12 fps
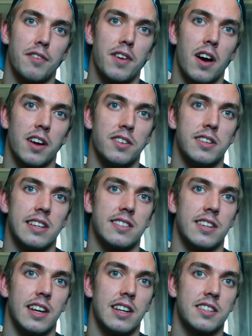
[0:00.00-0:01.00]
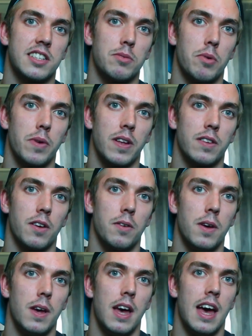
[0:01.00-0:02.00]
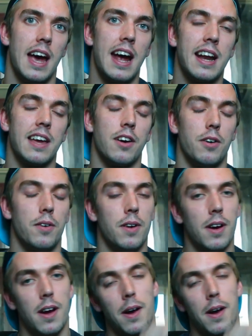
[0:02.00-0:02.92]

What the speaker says: I think I can do that today. Let's see what we can do. Anywho,